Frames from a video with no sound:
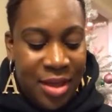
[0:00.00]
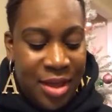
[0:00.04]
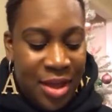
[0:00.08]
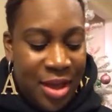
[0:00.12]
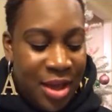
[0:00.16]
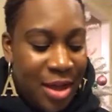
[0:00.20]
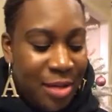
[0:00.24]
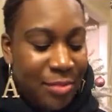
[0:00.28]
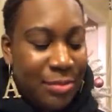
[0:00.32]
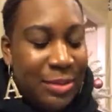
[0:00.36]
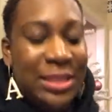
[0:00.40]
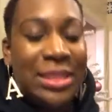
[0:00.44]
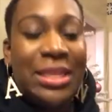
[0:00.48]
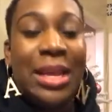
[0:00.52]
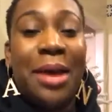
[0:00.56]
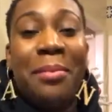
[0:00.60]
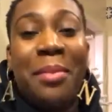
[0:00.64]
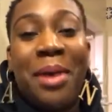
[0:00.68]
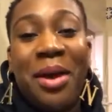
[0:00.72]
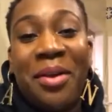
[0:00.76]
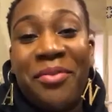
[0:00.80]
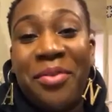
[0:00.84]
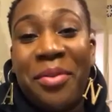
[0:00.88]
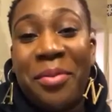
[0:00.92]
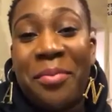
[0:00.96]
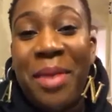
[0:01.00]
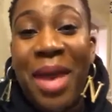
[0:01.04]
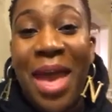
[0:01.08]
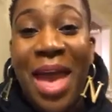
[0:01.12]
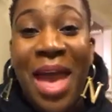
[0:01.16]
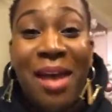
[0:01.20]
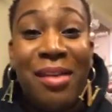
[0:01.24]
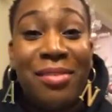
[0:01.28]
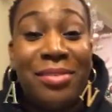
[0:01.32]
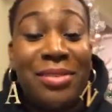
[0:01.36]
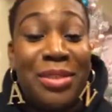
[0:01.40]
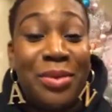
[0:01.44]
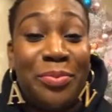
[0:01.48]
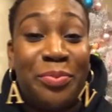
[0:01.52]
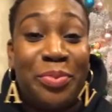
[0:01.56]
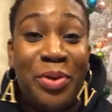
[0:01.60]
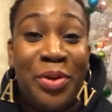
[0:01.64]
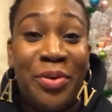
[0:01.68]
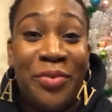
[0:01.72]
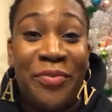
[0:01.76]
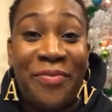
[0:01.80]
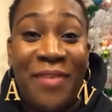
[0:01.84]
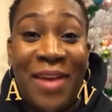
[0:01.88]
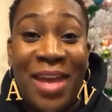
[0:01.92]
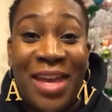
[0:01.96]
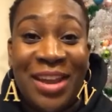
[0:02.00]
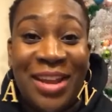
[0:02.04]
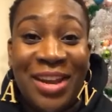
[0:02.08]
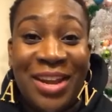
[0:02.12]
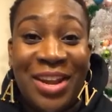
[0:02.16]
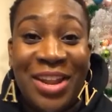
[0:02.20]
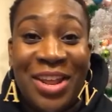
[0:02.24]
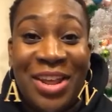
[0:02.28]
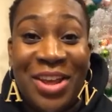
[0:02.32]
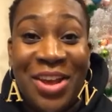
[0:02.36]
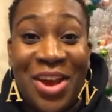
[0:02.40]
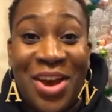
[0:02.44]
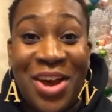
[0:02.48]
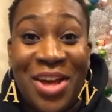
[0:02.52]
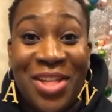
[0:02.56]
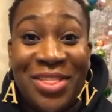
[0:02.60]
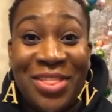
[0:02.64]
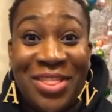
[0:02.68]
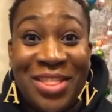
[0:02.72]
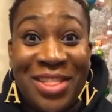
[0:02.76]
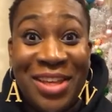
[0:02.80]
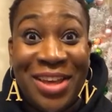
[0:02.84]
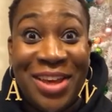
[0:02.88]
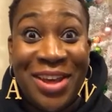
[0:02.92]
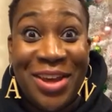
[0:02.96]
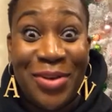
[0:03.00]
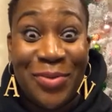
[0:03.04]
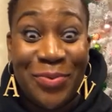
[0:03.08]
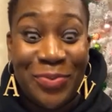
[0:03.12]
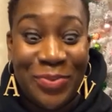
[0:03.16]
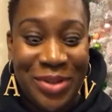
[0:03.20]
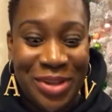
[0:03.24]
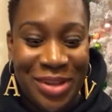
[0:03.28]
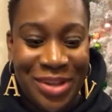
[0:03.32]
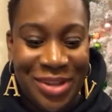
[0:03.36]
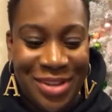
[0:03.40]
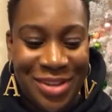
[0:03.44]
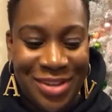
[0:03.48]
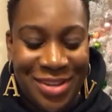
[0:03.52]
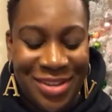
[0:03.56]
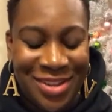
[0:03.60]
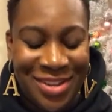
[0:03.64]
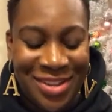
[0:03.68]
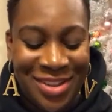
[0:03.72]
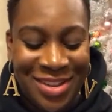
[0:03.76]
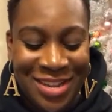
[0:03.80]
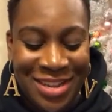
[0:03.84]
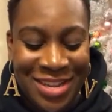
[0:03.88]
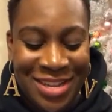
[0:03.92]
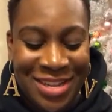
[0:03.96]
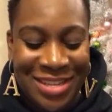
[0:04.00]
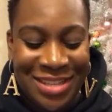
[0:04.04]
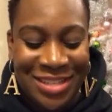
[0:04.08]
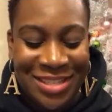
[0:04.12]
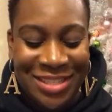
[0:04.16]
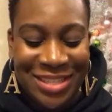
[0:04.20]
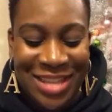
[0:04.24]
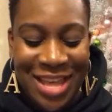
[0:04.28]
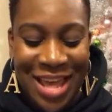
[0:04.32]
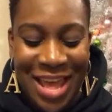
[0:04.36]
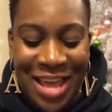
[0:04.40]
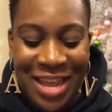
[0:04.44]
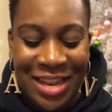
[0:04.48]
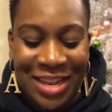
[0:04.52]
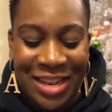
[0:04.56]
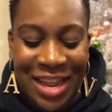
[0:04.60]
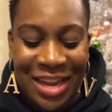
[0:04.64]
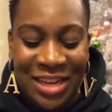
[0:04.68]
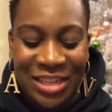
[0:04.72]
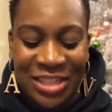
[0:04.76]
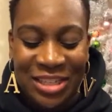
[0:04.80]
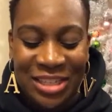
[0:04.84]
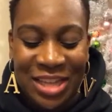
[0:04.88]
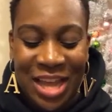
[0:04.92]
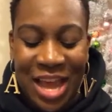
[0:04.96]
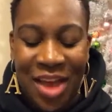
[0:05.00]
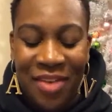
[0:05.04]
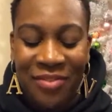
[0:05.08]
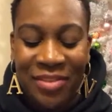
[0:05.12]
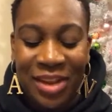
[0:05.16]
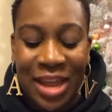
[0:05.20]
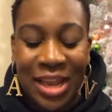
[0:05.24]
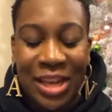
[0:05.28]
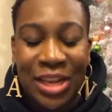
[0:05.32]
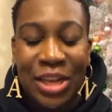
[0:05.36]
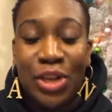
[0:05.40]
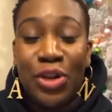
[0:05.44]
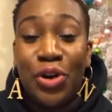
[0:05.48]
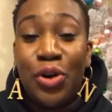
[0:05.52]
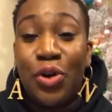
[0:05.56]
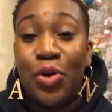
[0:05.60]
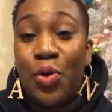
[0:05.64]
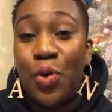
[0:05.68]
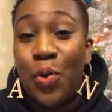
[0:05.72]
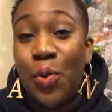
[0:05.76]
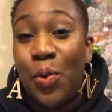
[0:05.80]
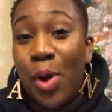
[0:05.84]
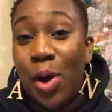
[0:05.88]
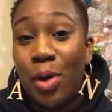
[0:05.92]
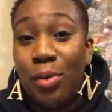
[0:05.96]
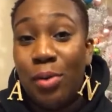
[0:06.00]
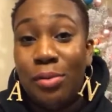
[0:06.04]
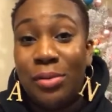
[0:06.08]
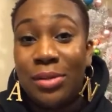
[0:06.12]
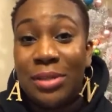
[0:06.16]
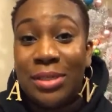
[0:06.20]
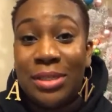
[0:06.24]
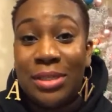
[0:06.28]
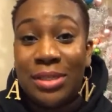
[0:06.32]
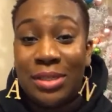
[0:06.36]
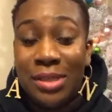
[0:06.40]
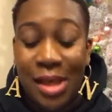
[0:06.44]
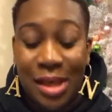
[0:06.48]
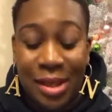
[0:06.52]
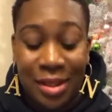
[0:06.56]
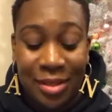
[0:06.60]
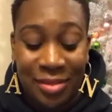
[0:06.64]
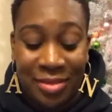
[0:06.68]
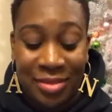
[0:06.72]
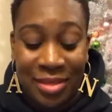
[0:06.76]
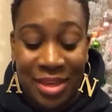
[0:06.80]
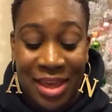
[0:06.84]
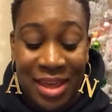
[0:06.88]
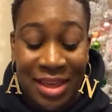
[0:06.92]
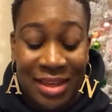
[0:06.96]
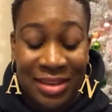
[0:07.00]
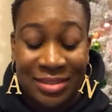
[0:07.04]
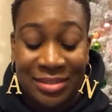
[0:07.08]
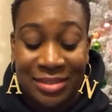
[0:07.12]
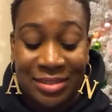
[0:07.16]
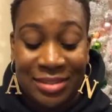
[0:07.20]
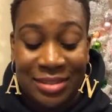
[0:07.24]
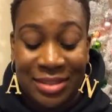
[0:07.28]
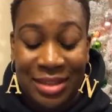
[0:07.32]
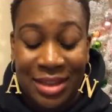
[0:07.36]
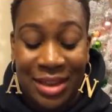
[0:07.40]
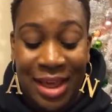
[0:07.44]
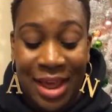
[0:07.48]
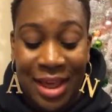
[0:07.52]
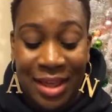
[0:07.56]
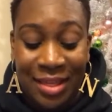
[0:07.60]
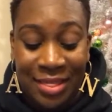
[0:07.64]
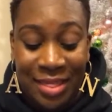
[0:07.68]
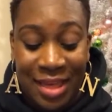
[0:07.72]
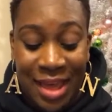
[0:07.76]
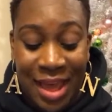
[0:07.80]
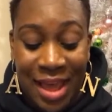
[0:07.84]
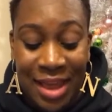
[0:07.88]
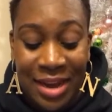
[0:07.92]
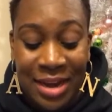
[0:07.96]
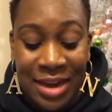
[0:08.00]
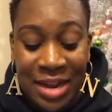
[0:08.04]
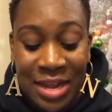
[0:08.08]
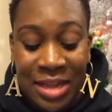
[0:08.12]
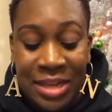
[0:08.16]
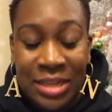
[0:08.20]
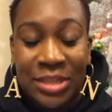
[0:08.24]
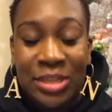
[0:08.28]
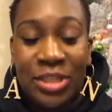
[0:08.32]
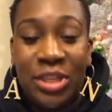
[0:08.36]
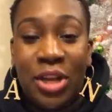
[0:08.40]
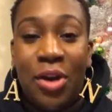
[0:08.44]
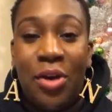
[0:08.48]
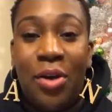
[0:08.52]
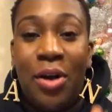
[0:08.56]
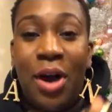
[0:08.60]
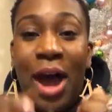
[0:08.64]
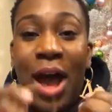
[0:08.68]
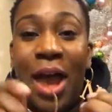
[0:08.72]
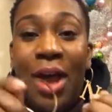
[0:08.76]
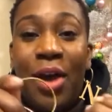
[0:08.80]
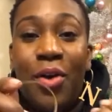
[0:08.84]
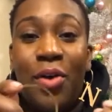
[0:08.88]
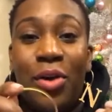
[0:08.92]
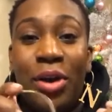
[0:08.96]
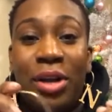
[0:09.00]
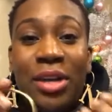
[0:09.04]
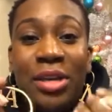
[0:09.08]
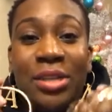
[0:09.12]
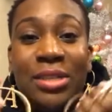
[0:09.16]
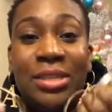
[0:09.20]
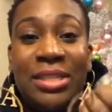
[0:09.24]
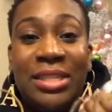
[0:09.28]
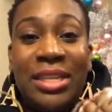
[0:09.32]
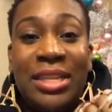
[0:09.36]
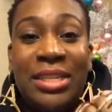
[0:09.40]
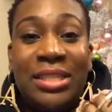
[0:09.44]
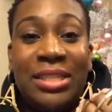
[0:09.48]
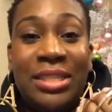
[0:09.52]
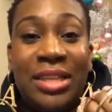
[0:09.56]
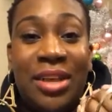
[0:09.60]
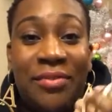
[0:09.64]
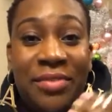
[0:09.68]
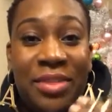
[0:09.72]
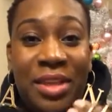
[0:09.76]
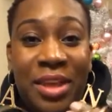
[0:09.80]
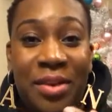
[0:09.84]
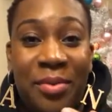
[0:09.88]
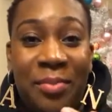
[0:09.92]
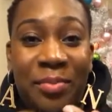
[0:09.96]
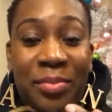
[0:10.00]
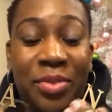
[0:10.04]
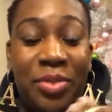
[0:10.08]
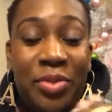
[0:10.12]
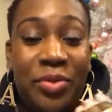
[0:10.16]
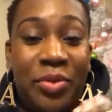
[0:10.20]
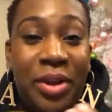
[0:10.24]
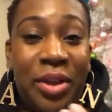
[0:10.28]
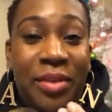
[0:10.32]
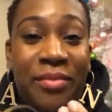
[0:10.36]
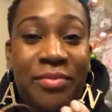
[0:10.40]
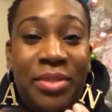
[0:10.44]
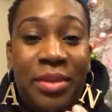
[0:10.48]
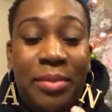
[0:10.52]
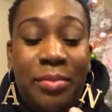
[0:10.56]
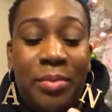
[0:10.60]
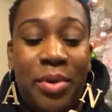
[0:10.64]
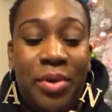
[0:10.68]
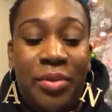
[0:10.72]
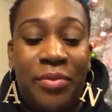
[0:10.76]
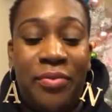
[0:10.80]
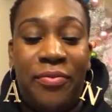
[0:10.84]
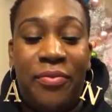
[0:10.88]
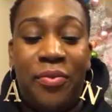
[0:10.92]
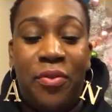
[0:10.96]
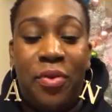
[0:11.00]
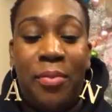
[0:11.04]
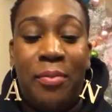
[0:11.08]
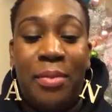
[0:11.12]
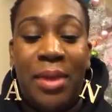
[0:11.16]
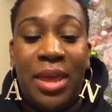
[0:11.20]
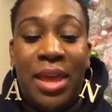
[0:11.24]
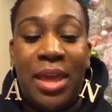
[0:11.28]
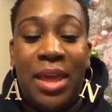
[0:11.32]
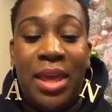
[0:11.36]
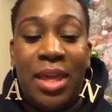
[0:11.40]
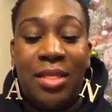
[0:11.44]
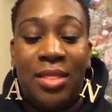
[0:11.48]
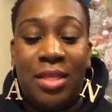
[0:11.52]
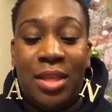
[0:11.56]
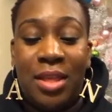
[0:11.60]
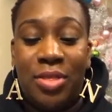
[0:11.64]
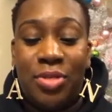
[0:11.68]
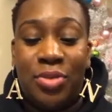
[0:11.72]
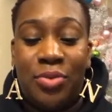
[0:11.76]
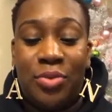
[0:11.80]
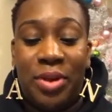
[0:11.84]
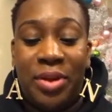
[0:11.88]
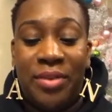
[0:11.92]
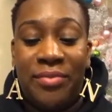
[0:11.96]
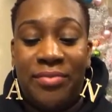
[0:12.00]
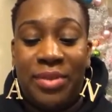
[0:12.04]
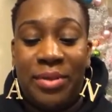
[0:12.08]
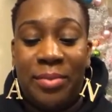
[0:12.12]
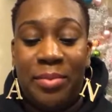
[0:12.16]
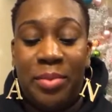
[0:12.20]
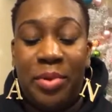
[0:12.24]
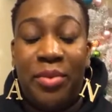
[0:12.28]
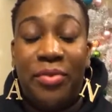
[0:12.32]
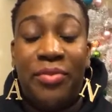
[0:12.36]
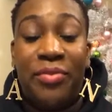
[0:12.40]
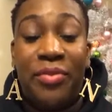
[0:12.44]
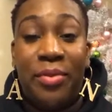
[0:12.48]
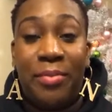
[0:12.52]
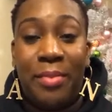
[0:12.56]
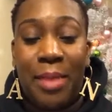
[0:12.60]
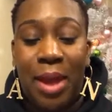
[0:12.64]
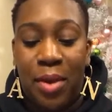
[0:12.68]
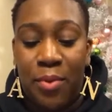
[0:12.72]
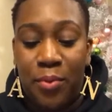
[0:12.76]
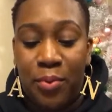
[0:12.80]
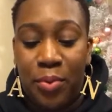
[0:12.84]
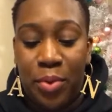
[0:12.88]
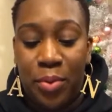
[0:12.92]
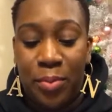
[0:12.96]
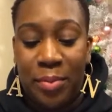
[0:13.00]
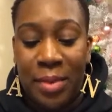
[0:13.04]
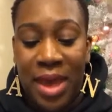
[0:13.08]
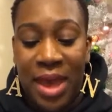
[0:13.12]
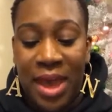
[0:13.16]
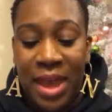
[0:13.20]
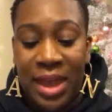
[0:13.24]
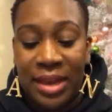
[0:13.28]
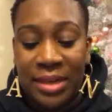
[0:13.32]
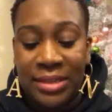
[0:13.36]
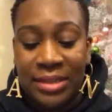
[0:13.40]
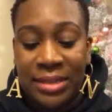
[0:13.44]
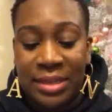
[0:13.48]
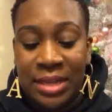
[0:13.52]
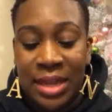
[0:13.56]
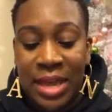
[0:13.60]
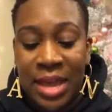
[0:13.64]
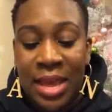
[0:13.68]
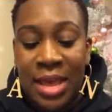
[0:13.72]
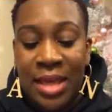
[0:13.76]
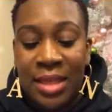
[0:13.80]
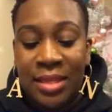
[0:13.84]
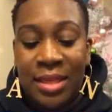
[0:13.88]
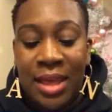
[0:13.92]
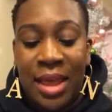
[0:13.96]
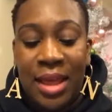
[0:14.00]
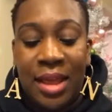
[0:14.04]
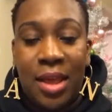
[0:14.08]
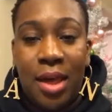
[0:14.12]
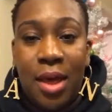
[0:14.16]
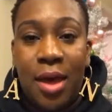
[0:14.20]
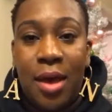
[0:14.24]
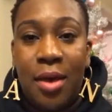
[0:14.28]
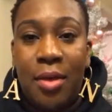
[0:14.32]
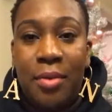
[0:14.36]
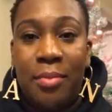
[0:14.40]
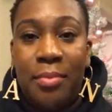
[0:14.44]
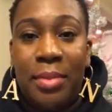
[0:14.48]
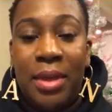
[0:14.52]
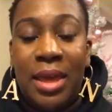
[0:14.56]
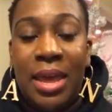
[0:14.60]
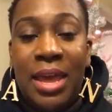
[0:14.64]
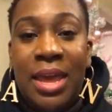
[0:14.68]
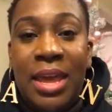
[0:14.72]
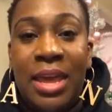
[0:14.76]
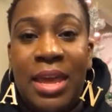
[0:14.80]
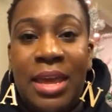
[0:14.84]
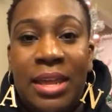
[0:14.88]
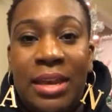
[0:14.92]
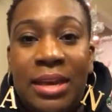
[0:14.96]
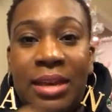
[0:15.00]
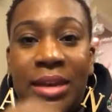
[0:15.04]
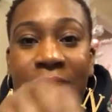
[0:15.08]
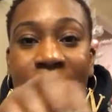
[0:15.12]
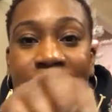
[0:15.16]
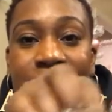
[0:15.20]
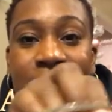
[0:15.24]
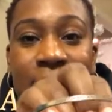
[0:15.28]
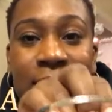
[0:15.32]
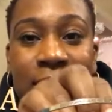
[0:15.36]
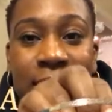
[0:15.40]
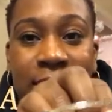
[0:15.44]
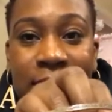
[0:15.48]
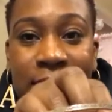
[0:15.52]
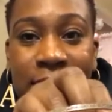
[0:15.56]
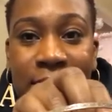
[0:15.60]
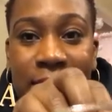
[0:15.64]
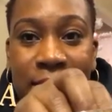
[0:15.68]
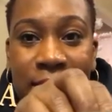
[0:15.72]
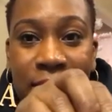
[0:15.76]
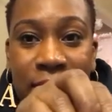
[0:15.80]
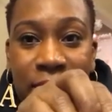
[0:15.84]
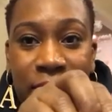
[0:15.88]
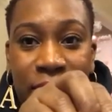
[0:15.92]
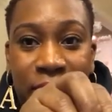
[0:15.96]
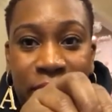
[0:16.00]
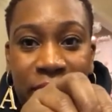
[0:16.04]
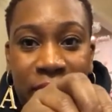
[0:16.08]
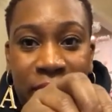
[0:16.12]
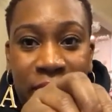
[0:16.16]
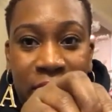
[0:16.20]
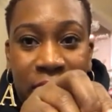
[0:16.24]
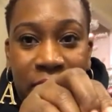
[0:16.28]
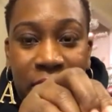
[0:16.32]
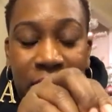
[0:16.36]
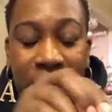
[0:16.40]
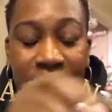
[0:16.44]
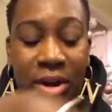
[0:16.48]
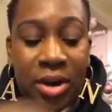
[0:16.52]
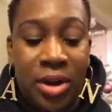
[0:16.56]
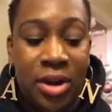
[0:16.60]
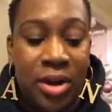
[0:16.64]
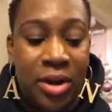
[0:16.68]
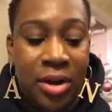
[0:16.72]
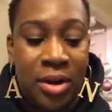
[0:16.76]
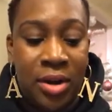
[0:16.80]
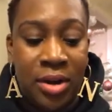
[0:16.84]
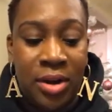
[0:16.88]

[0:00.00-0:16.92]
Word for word: um, some of them have some profanity on them and they just have like little quotes and things like that. So I ordered six of them. Three of them are for me and then three of them are for my roommates. They come in silver,